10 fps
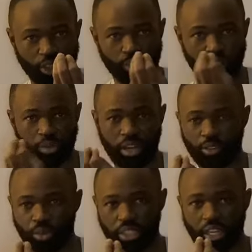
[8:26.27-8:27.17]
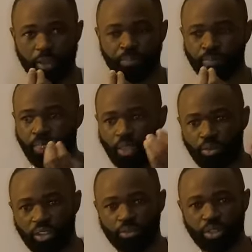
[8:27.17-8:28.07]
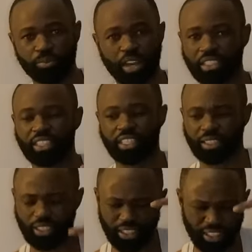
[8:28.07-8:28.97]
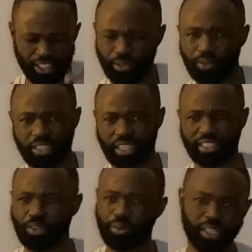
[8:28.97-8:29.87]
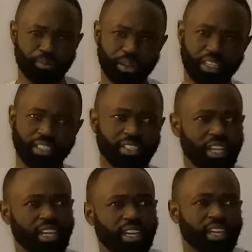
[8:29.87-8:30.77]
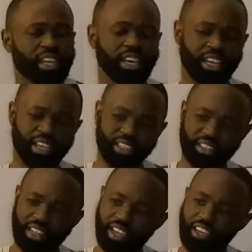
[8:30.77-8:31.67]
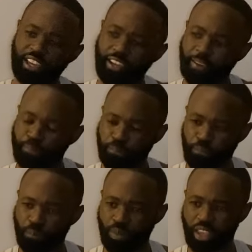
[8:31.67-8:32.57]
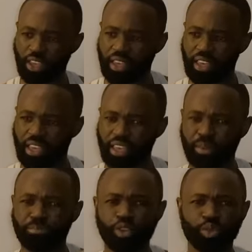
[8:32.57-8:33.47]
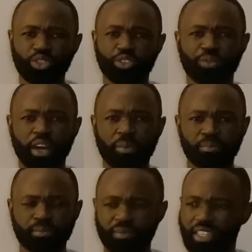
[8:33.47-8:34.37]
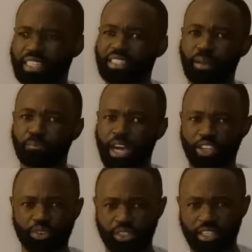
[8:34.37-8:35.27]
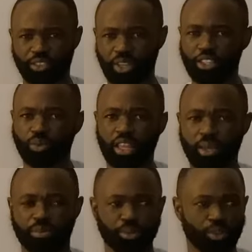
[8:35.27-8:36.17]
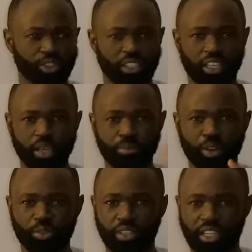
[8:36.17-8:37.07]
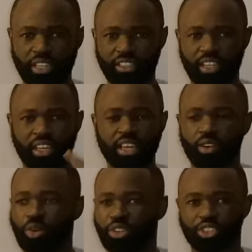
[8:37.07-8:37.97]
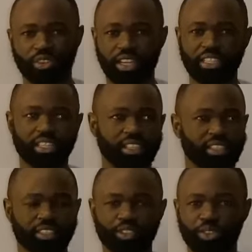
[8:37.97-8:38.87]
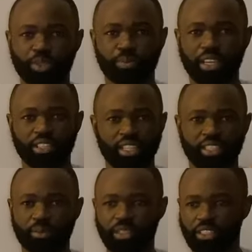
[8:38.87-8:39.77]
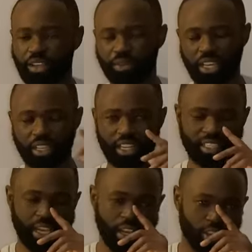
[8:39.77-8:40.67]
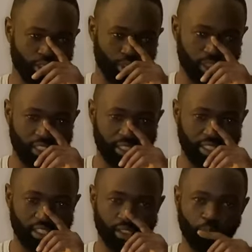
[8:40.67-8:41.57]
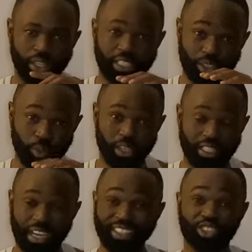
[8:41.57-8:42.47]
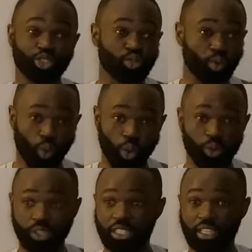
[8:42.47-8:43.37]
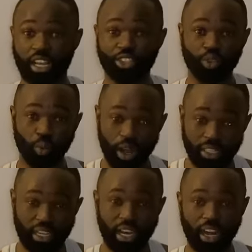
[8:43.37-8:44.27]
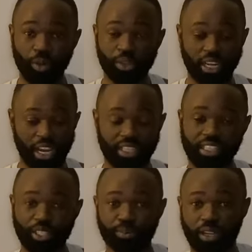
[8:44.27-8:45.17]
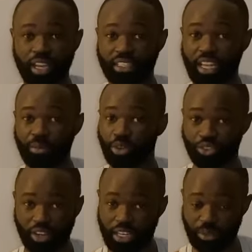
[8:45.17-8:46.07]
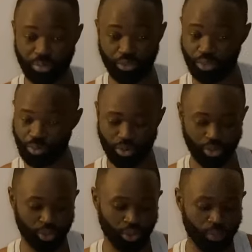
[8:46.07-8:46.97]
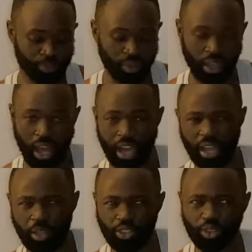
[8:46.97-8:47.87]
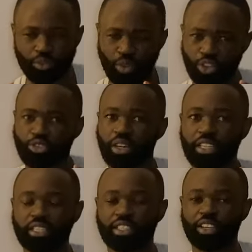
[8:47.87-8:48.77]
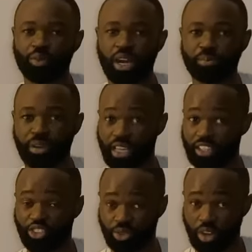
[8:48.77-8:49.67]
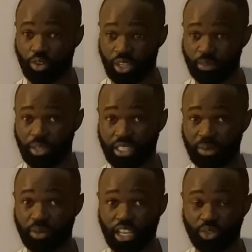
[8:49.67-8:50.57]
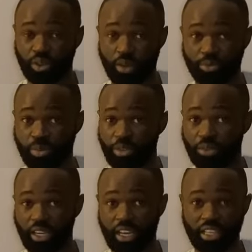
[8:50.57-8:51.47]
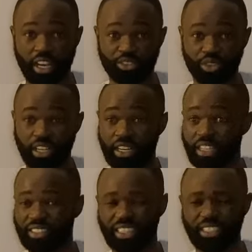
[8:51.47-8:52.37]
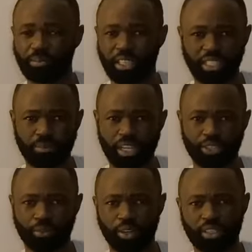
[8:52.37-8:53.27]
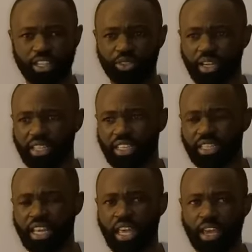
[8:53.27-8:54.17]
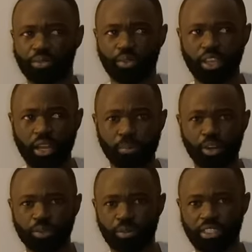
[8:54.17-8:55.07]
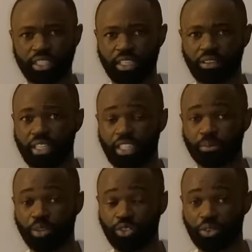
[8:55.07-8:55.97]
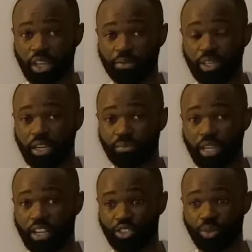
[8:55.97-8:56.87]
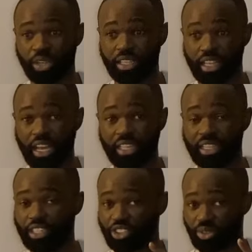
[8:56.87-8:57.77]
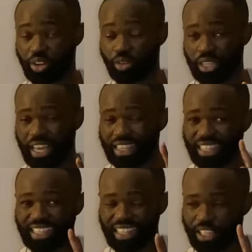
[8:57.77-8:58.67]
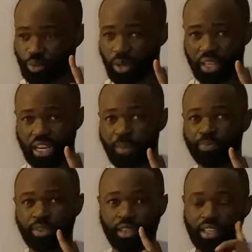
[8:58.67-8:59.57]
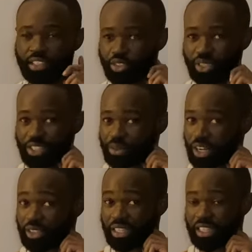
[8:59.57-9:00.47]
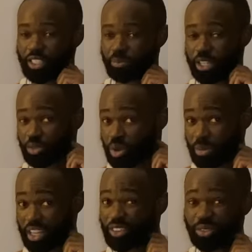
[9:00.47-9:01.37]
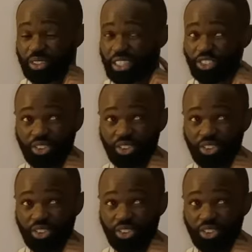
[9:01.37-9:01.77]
with branches. It's funny. It's a funny place. It's like a huge farm that is abandoned. So that's why they play, because in the neighborhood there is a horse riding, you know, space and some stuff like that. So it's when it's winter, it's too cold, and you wonder how on earth these players are able to run and play football. So I sort of got to understand why players struggle, especially players who come from Africa. The Andro Nanas, the Jembas failed at United. If you think about Manchester United, most of the African players who went there, I think, struggled. I think that weather is so difficult, and the space. Remember, they've